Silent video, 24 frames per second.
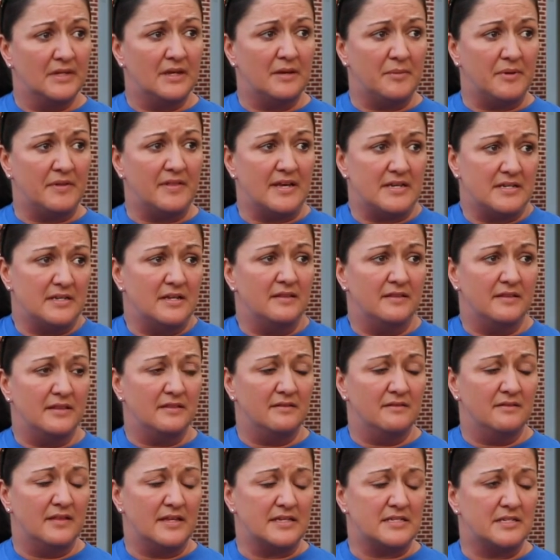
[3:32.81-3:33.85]
I mean, that
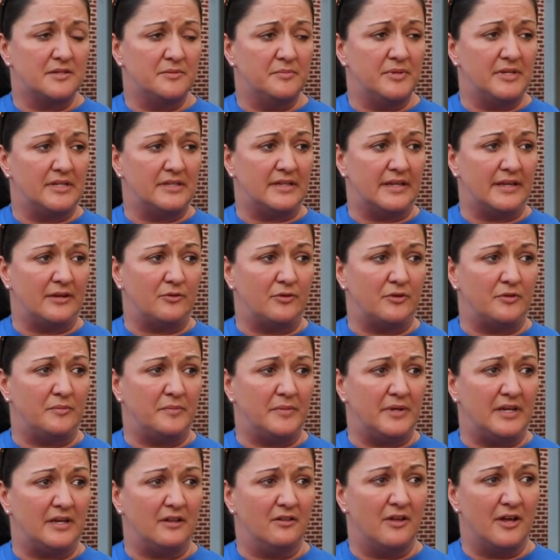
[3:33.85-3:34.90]
that's the big thing with
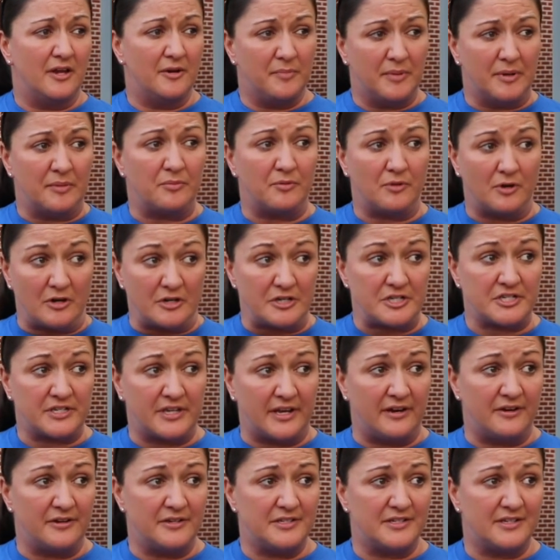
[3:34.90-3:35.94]
me. A lot of people are
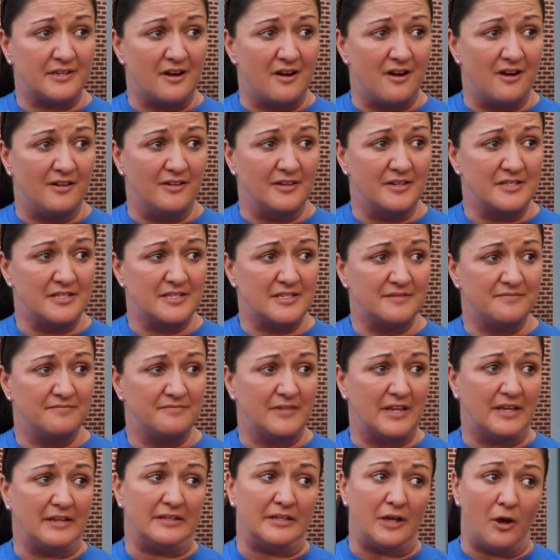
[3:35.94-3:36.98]
scared to call us,
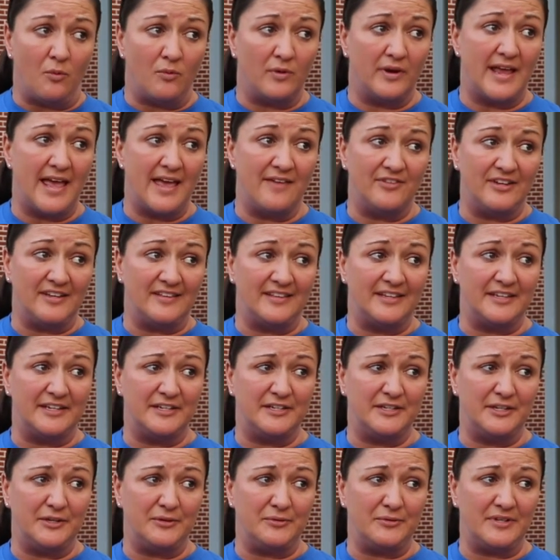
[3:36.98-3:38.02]
don't want to have anything
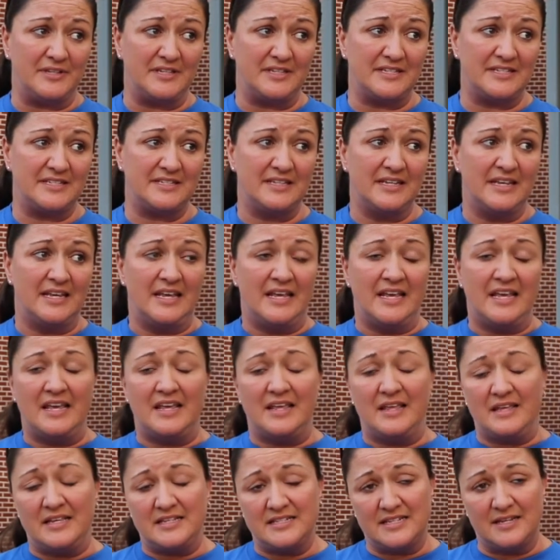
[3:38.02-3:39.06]
to do with us,
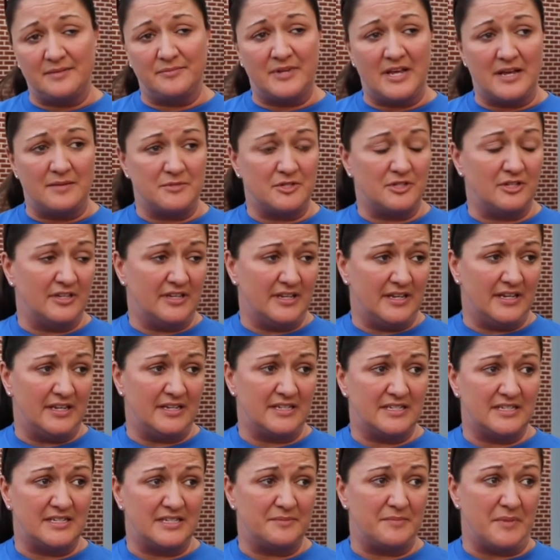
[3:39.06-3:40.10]
sometimes look at
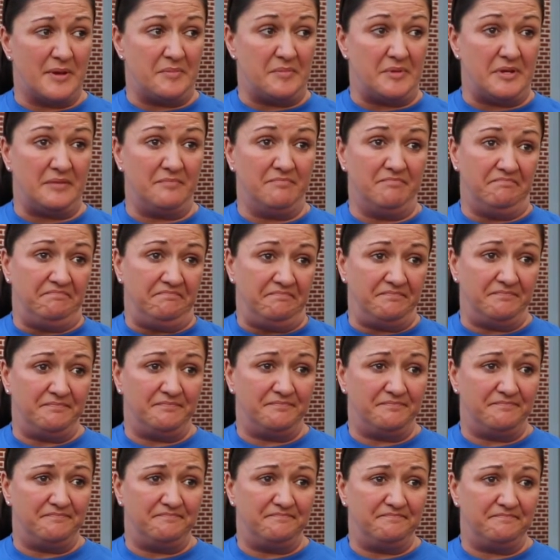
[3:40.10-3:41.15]
us as maybe
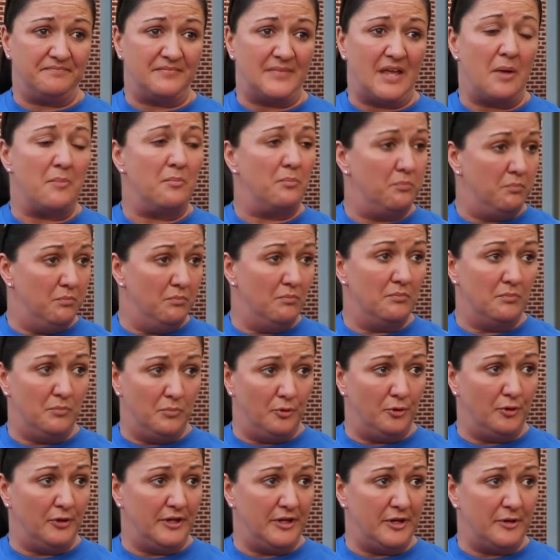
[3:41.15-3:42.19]
a
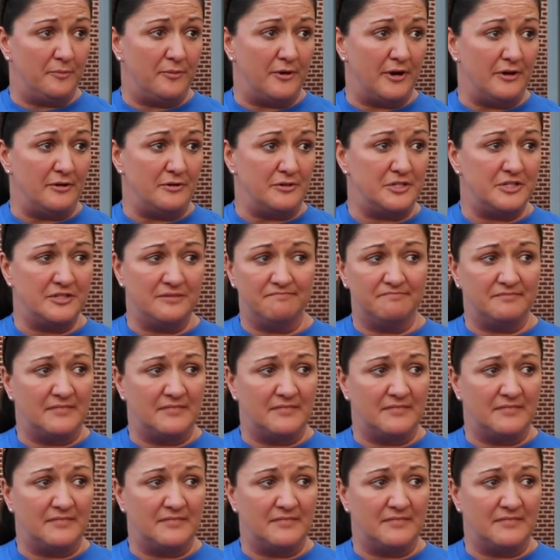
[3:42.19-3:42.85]
bully approach.